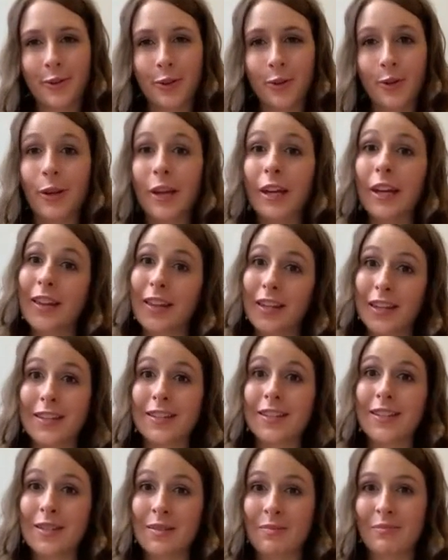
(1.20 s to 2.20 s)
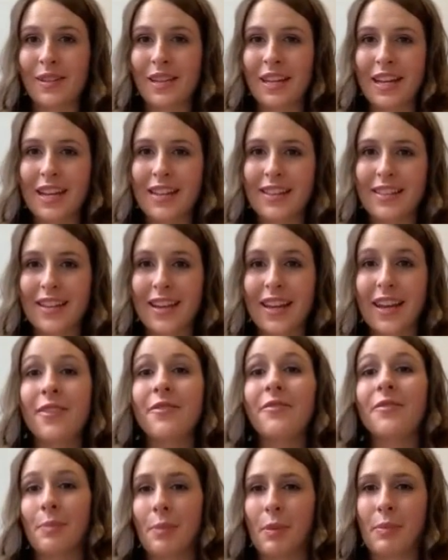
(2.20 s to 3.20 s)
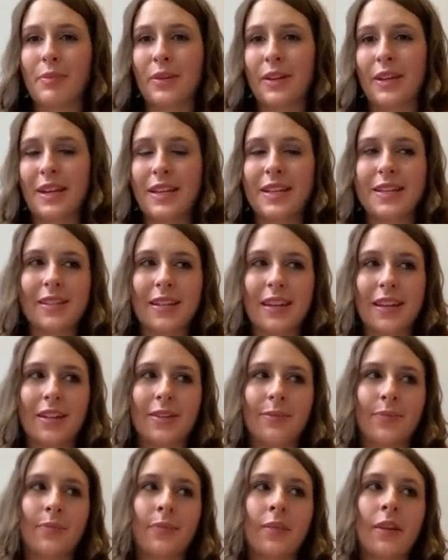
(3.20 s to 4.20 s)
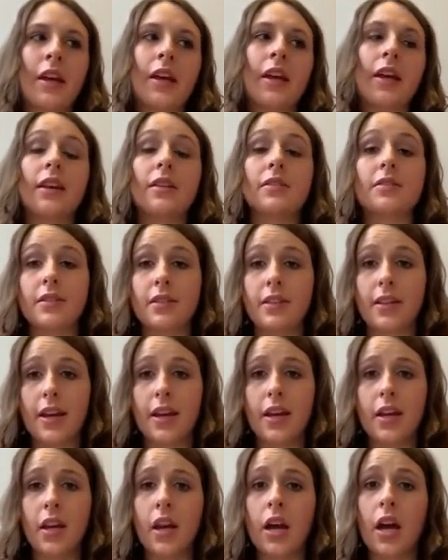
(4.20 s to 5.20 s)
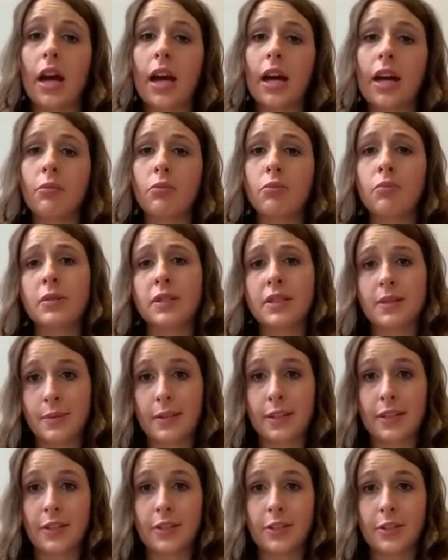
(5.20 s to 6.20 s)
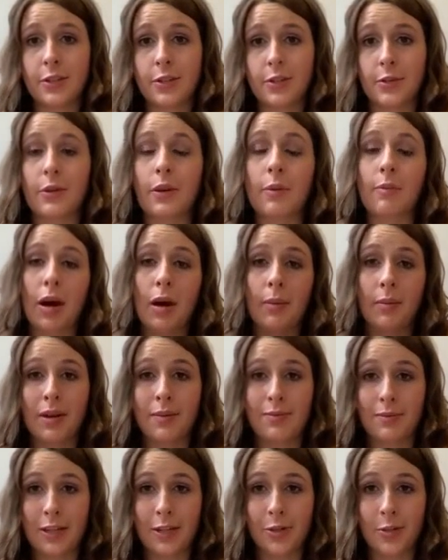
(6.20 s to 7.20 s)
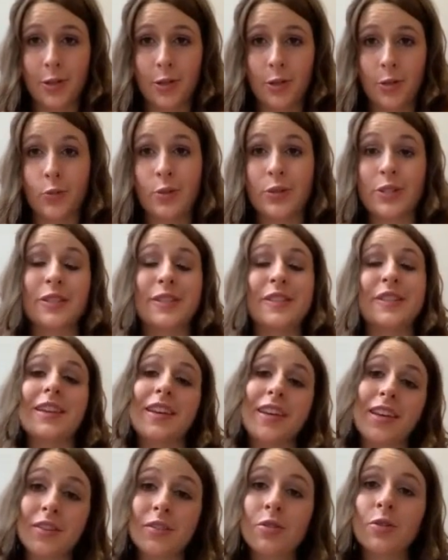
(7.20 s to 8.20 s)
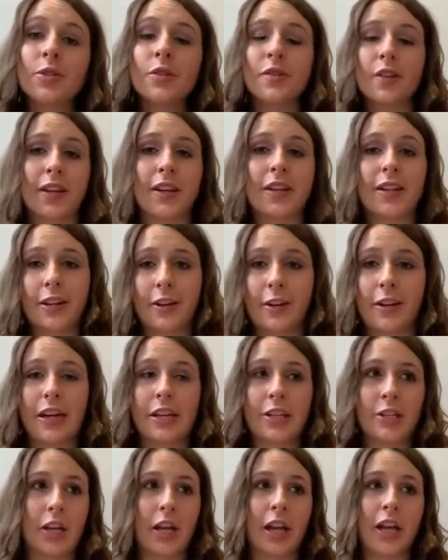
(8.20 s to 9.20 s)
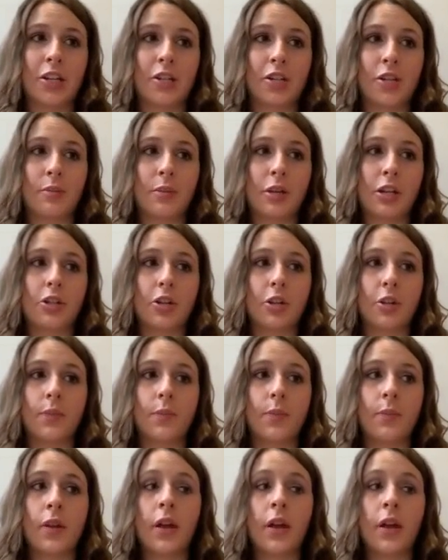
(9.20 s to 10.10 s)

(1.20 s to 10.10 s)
Volk, and this is a PSA from a PSA. Today, I will be speaking to you about my major, which is the English Secondary Education major.